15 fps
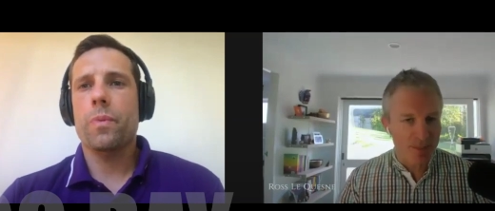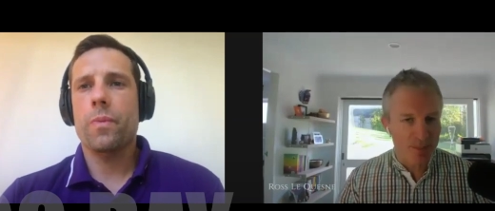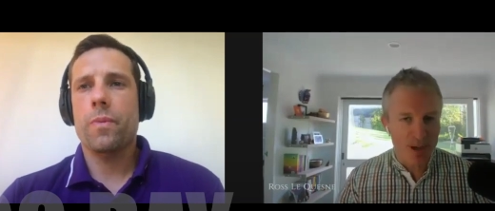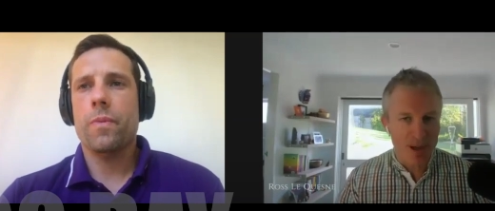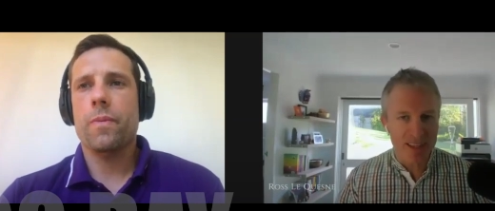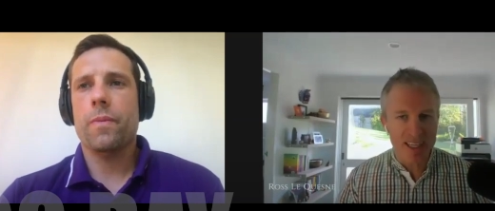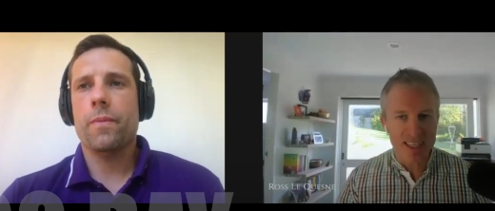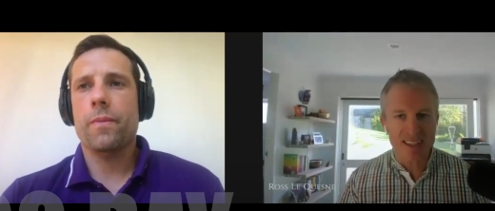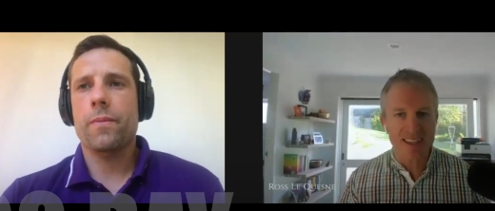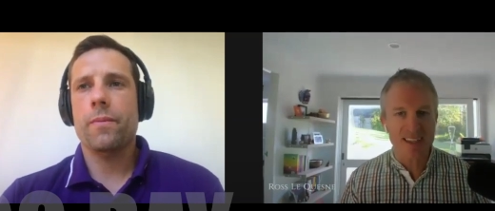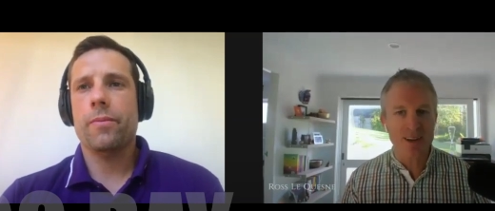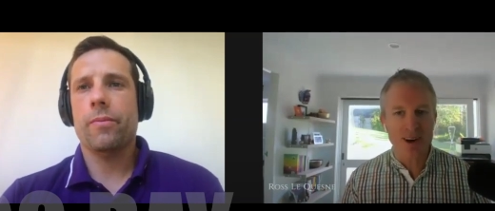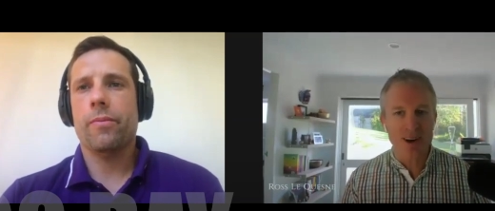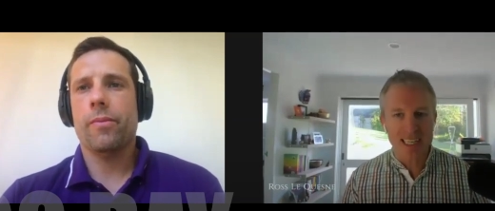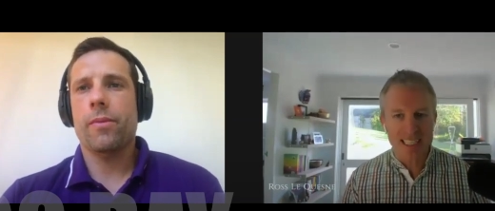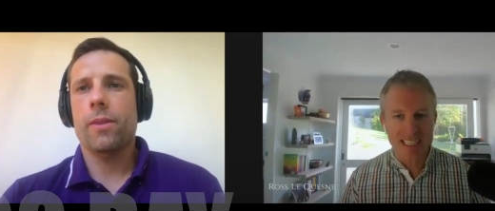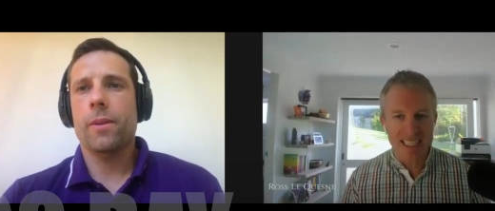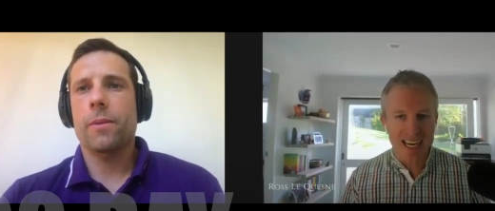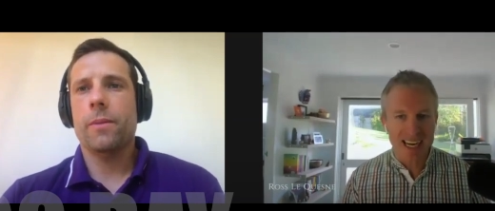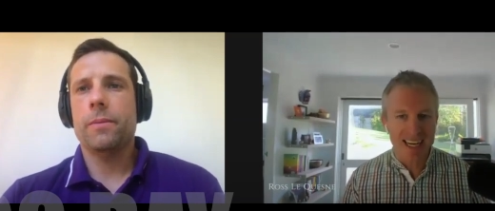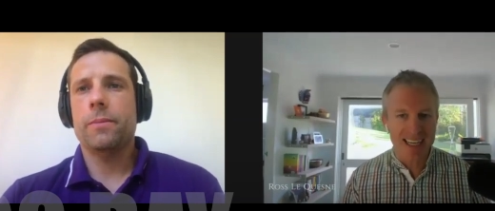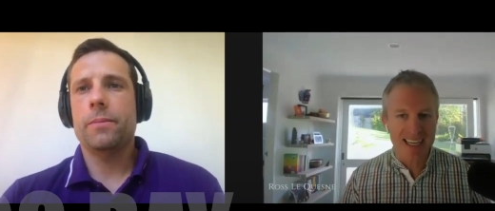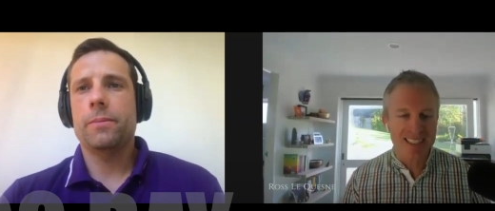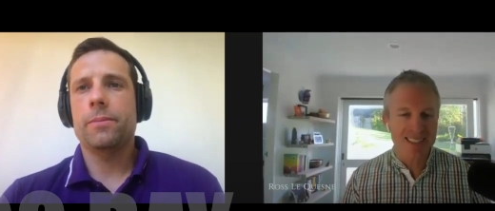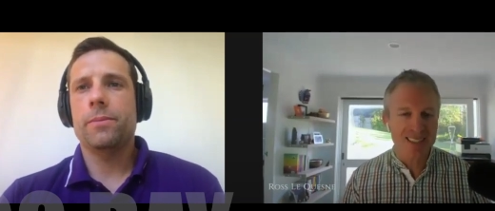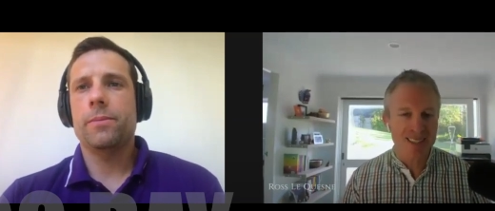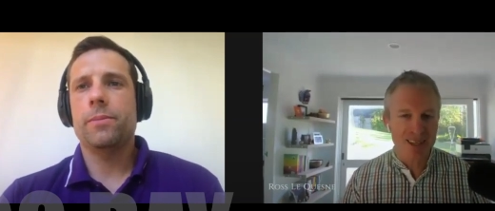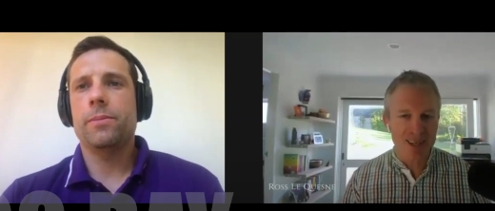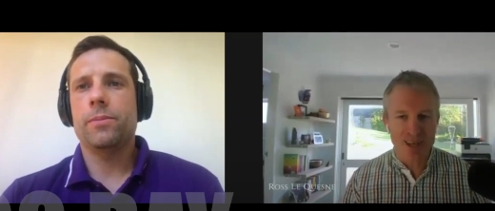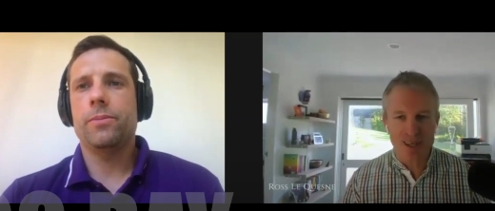Speaker 1: And by the end of the 90 days,
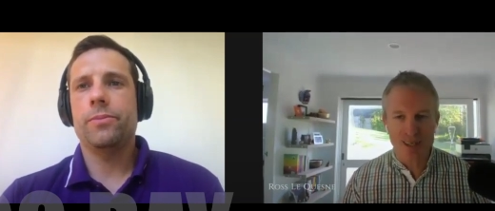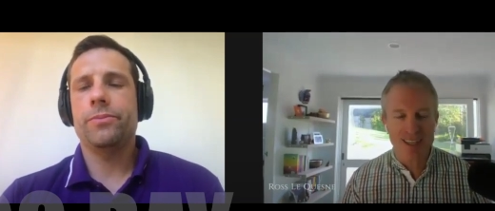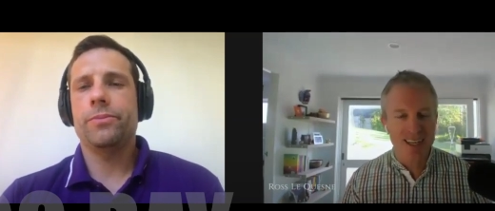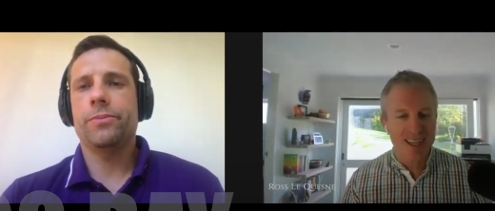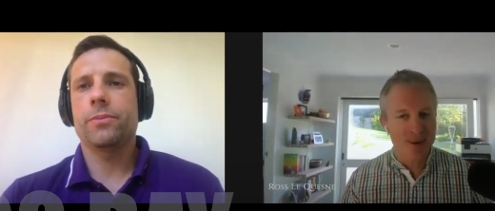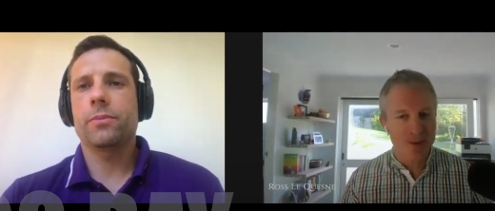you know,